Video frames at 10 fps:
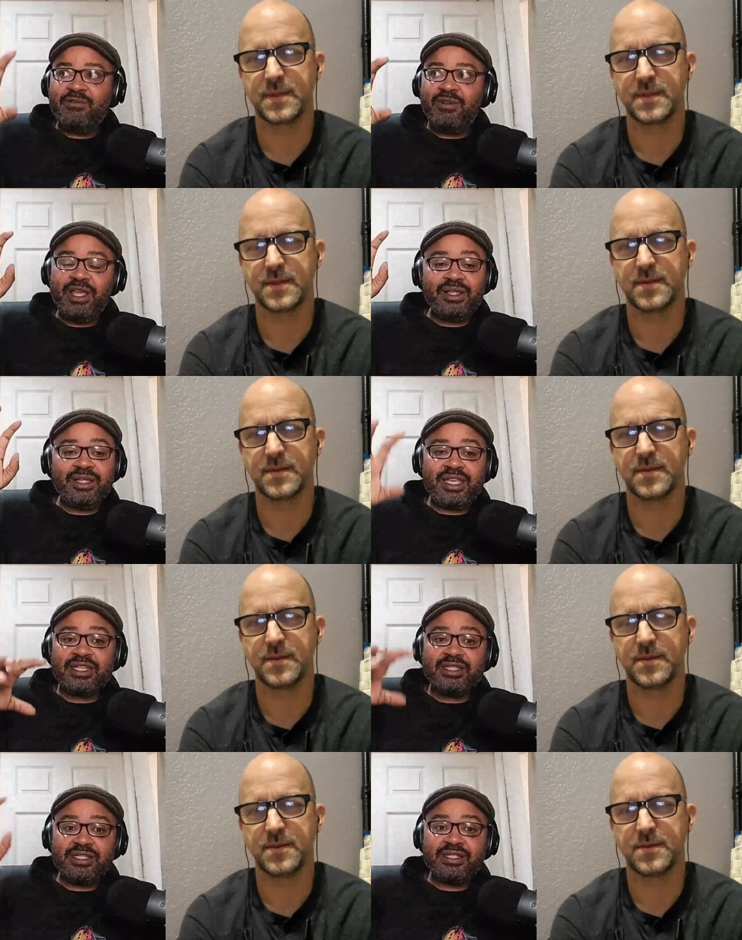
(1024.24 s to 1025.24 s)
Speaker 1: every
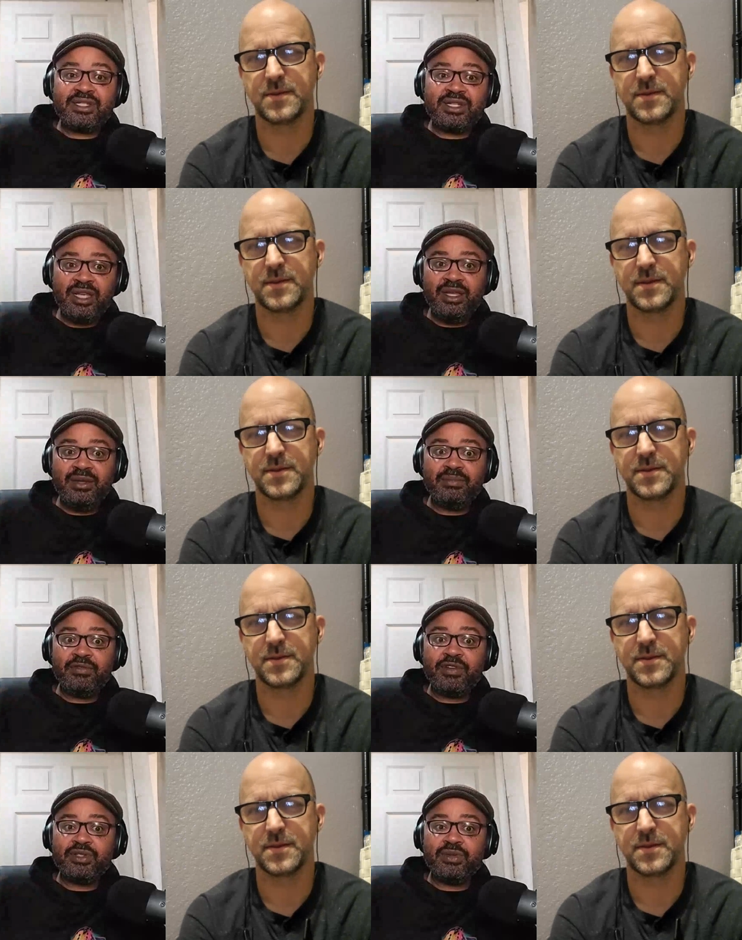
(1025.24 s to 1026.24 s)
Texas team,
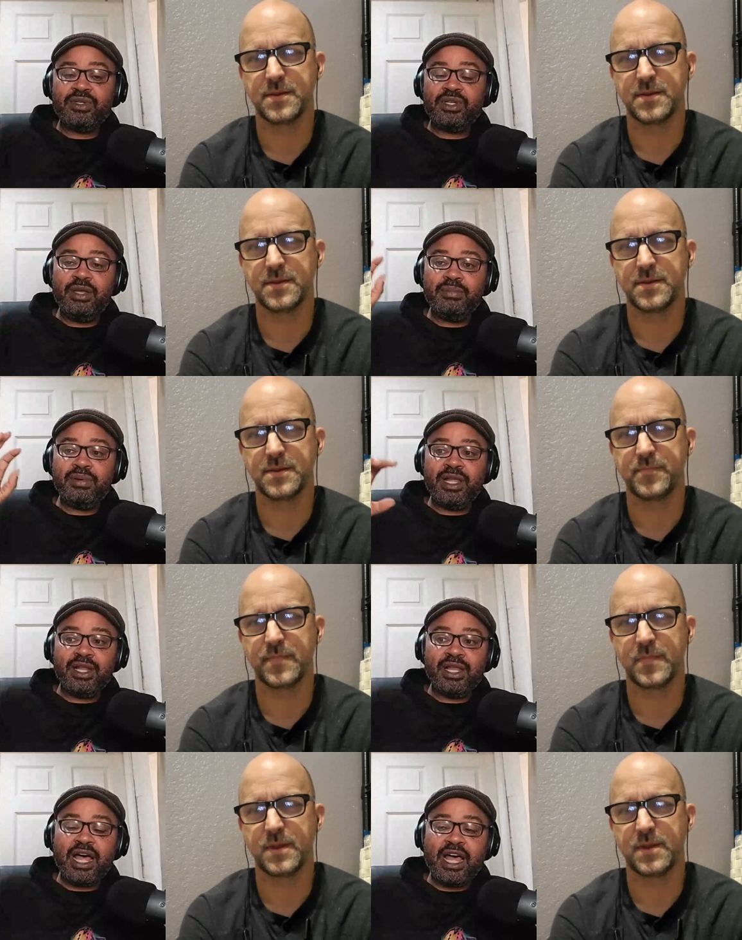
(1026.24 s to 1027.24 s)
professional team, play
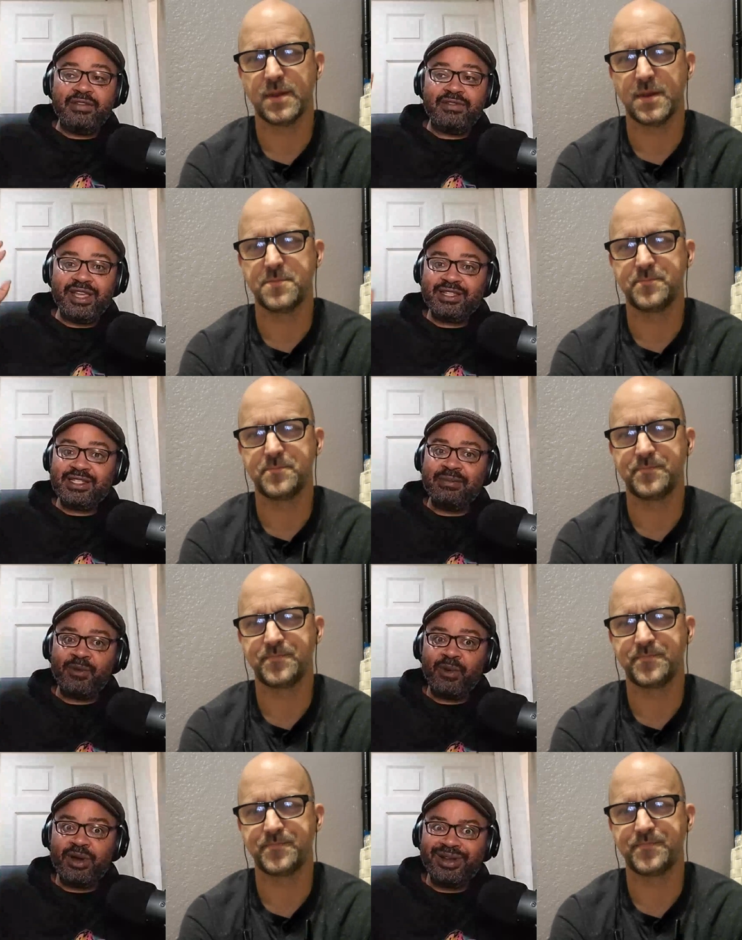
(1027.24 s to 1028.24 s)
live except
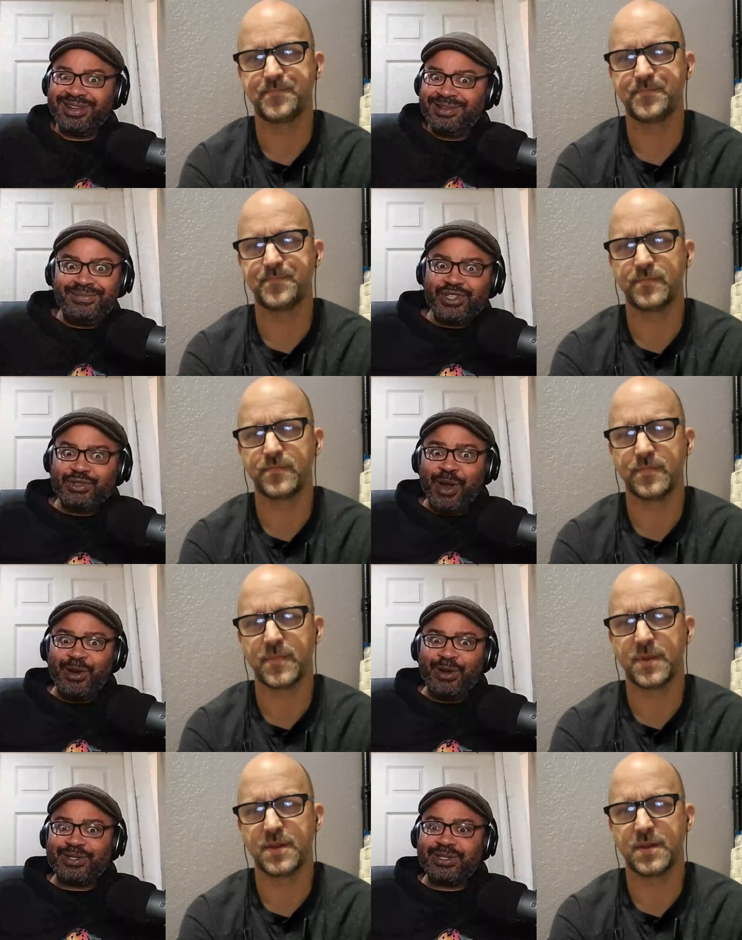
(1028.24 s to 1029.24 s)
for the
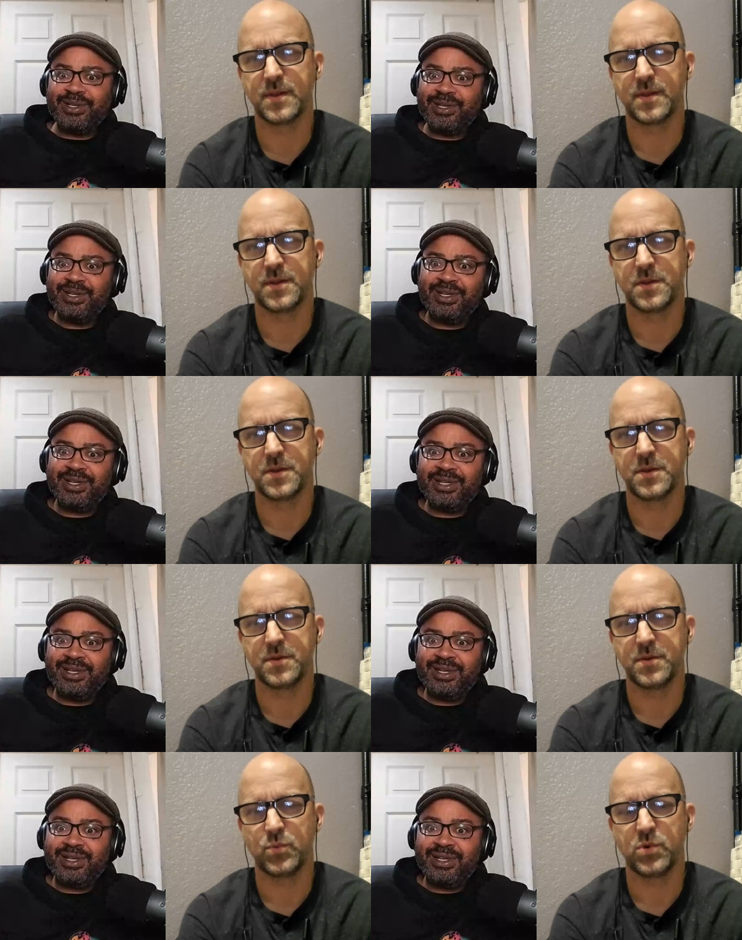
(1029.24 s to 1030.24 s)
Spurs.
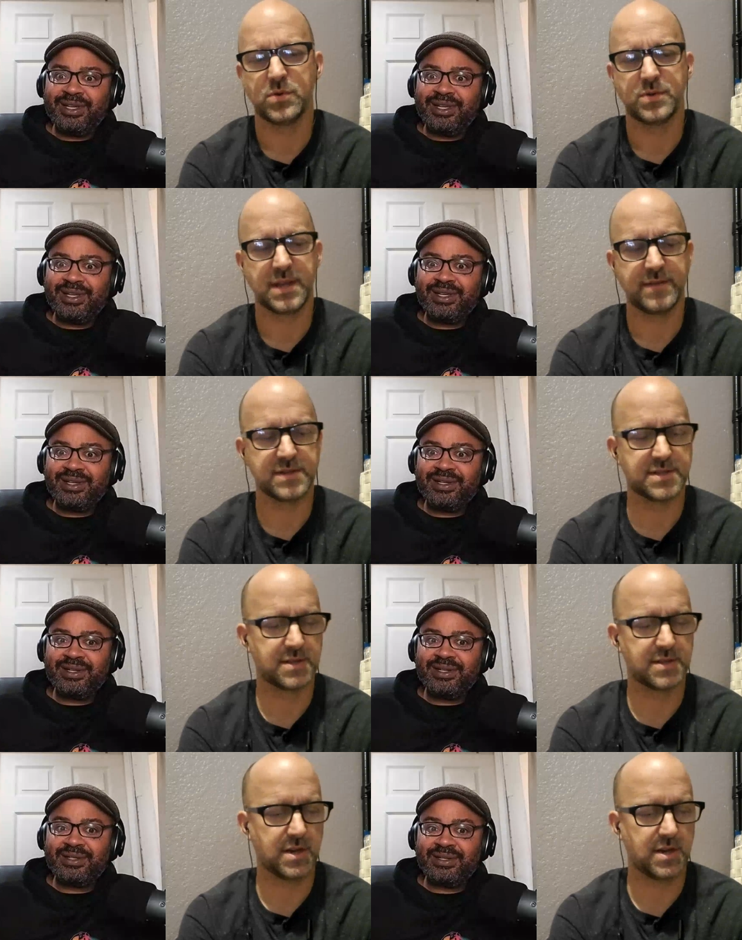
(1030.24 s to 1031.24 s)
Speaker 2: Well, give us
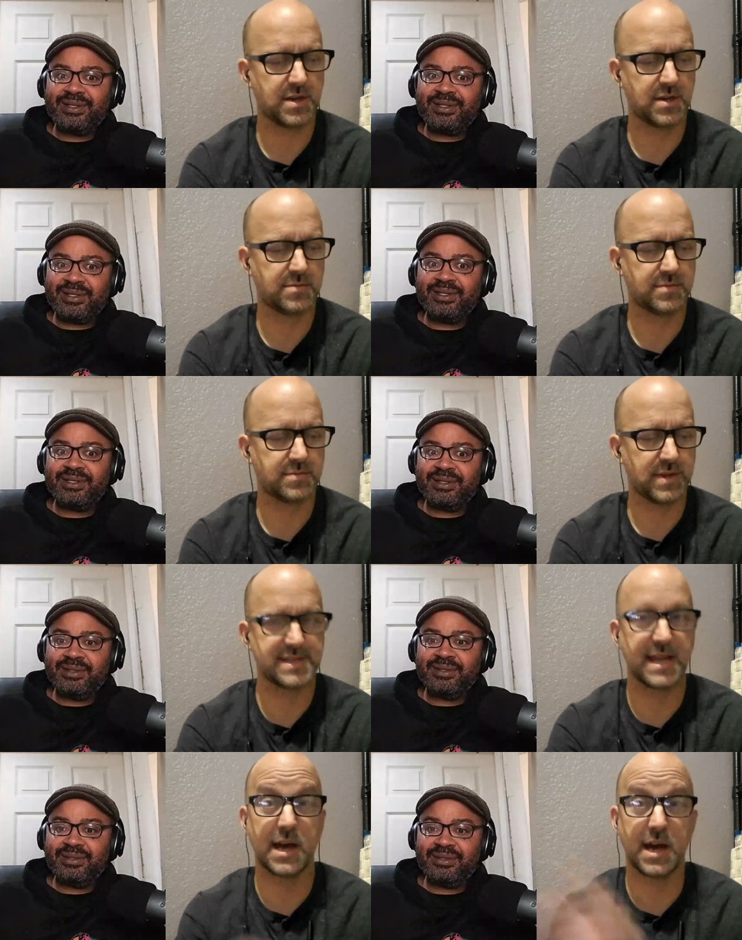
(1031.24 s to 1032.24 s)
uh, I
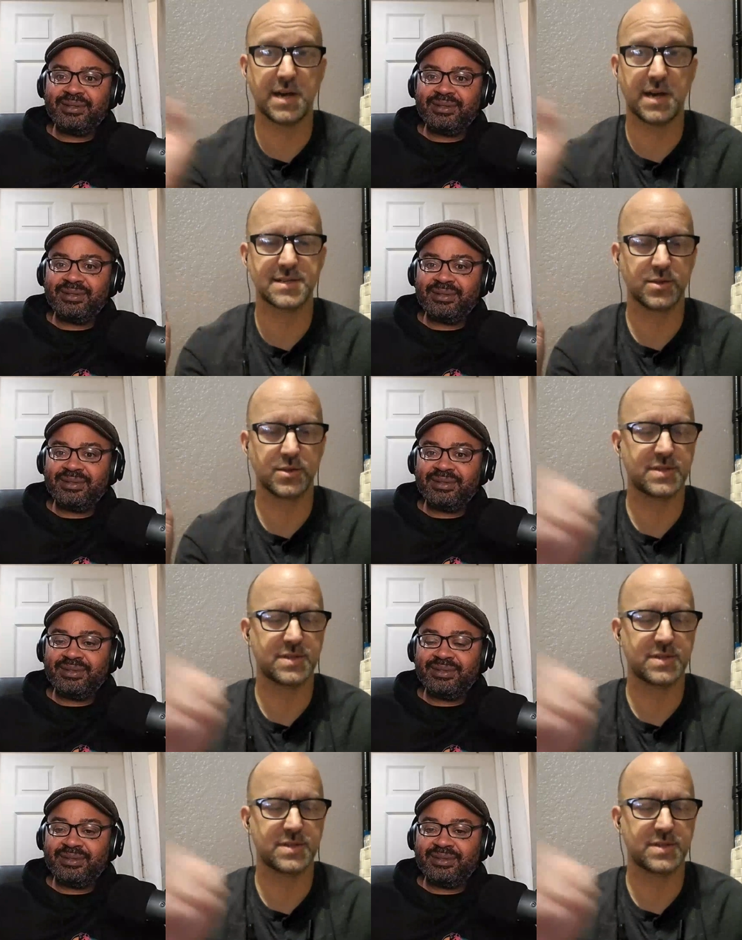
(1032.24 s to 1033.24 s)
say us
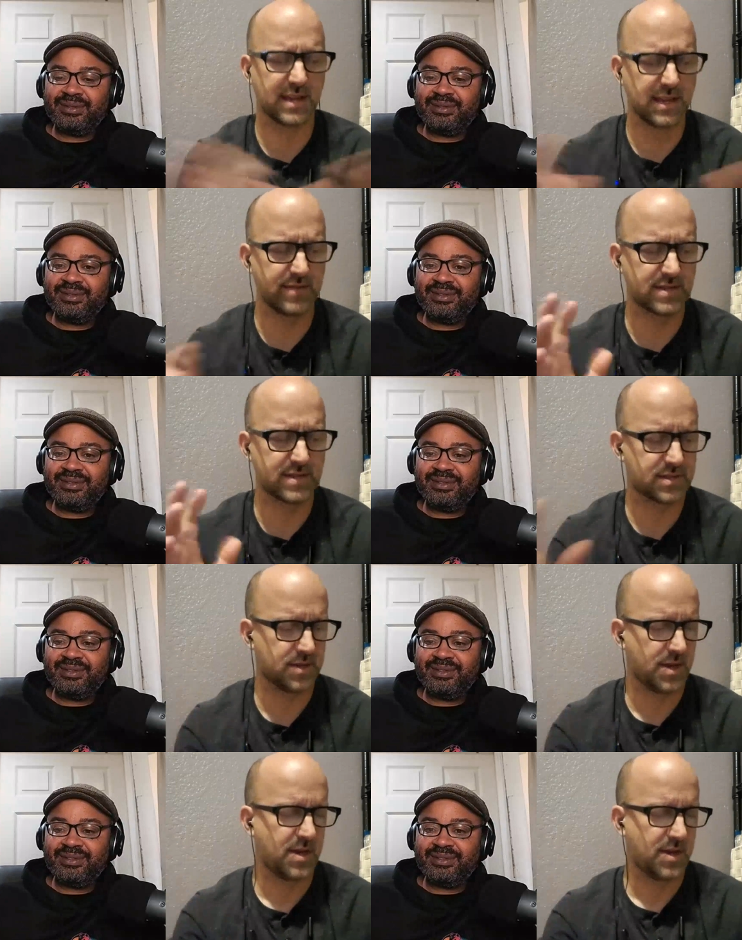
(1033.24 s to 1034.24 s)
loosely, but yeah, give us a
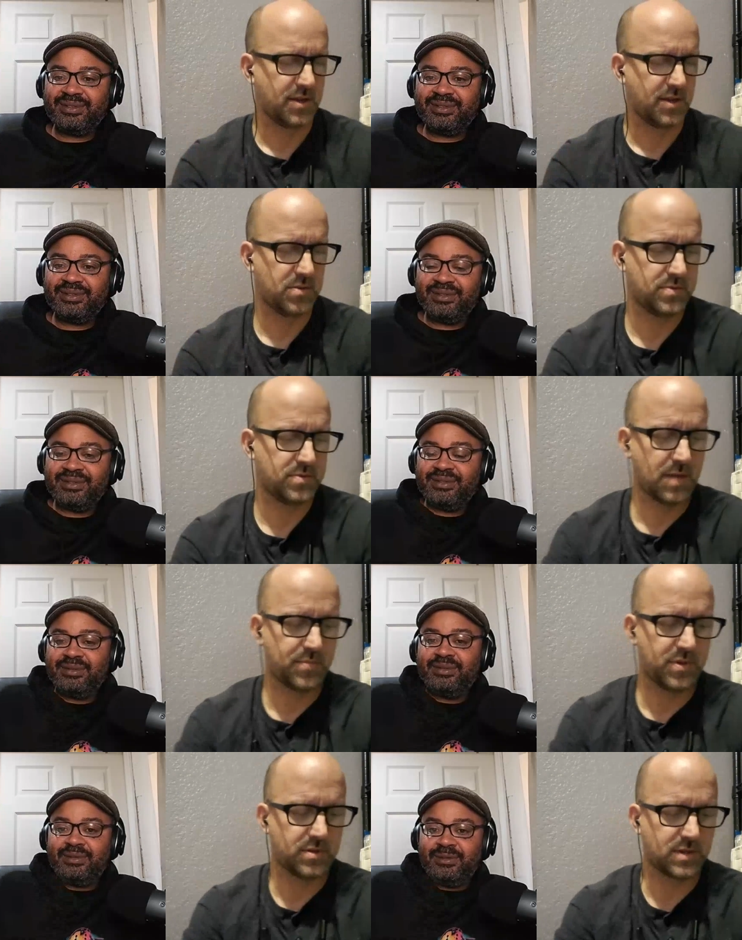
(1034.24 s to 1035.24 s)
you know a
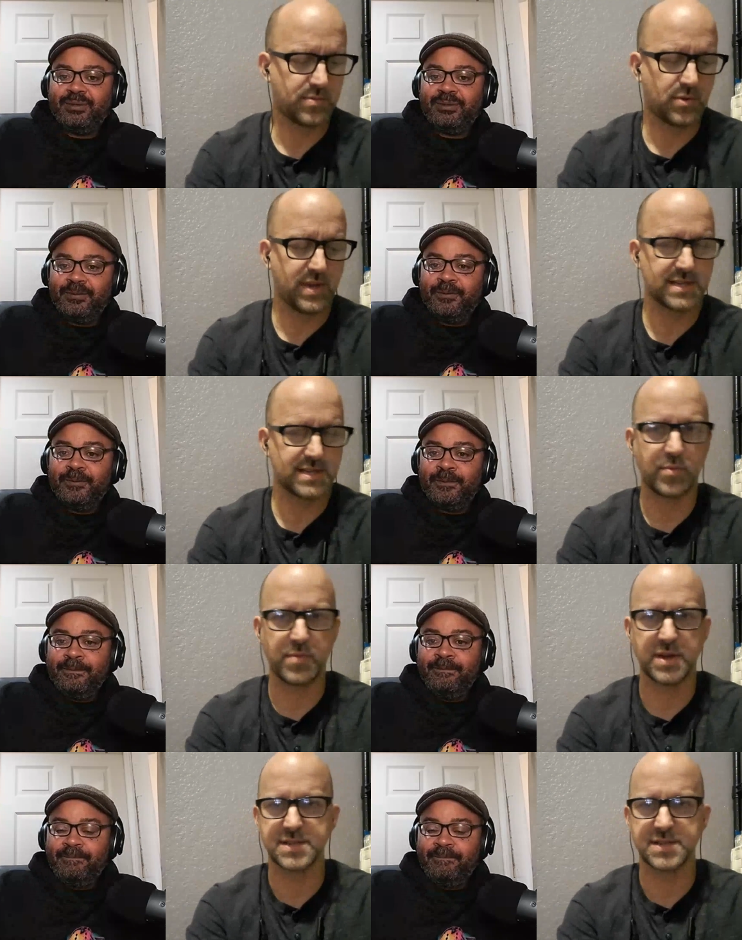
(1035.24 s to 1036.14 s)
couple of couple of weeks, couple months